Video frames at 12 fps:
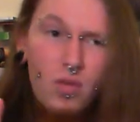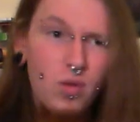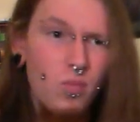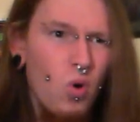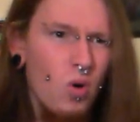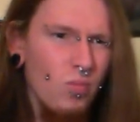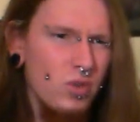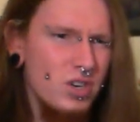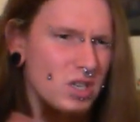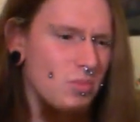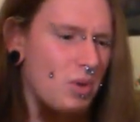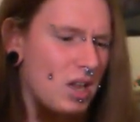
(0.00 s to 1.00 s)
Well, other than
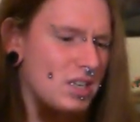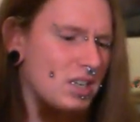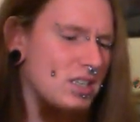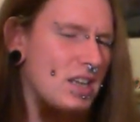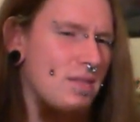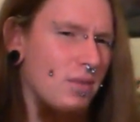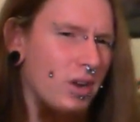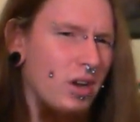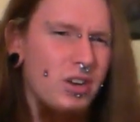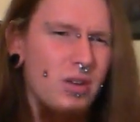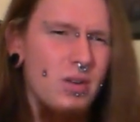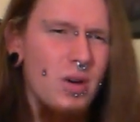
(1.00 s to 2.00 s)
one which has a plastic
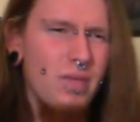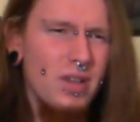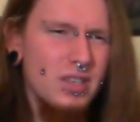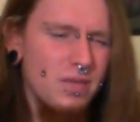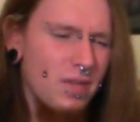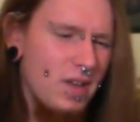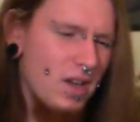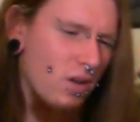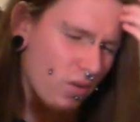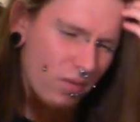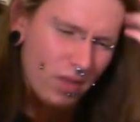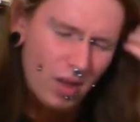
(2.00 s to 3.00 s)
sleeve on it. I don't know if that's
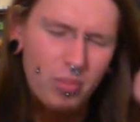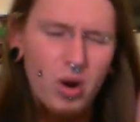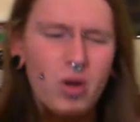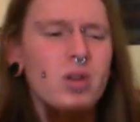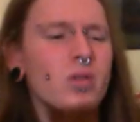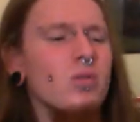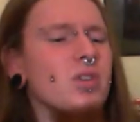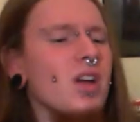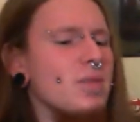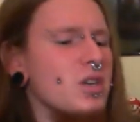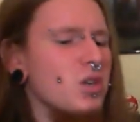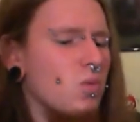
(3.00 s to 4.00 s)
a thing or if they're
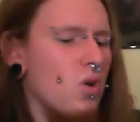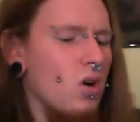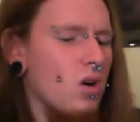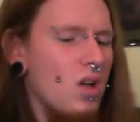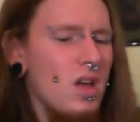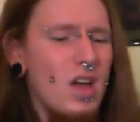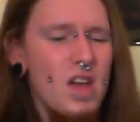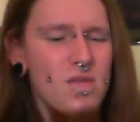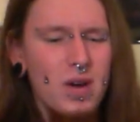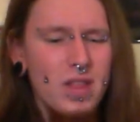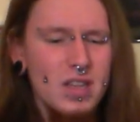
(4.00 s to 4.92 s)
broken or damaged or what.